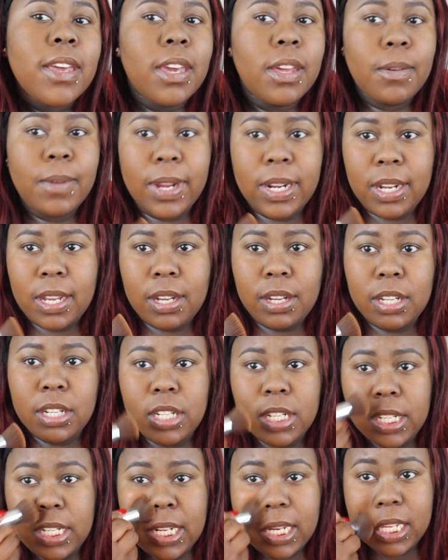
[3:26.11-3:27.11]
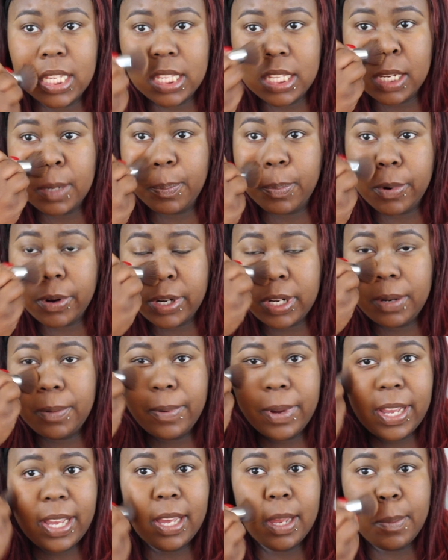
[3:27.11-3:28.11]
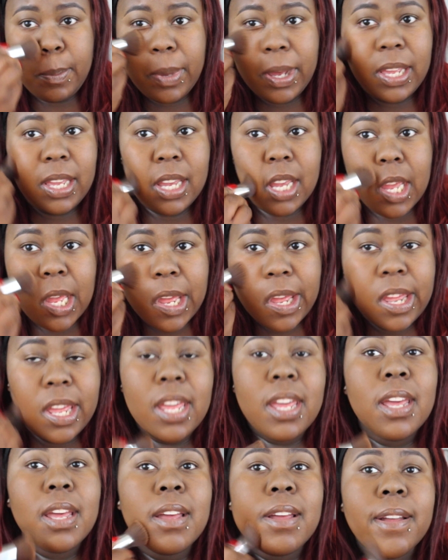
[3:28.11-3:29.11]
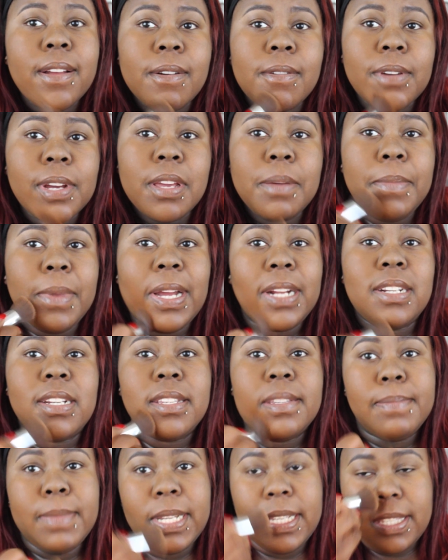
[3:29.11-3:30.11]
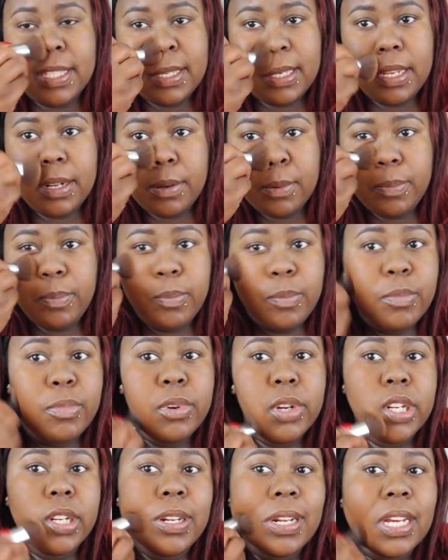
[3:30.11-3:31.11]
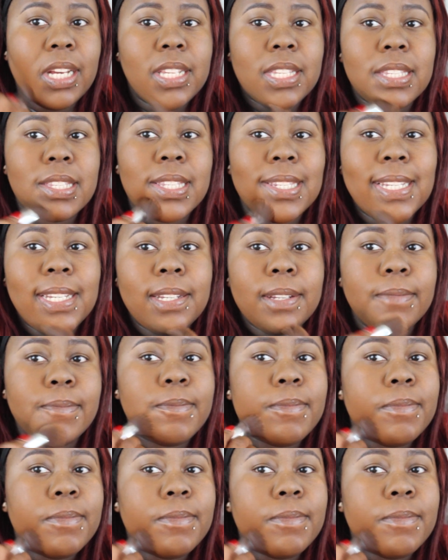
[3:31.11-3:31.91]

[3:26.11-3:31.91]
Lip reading: And right now it does look pretty red, but it matches my skin pretty nicely.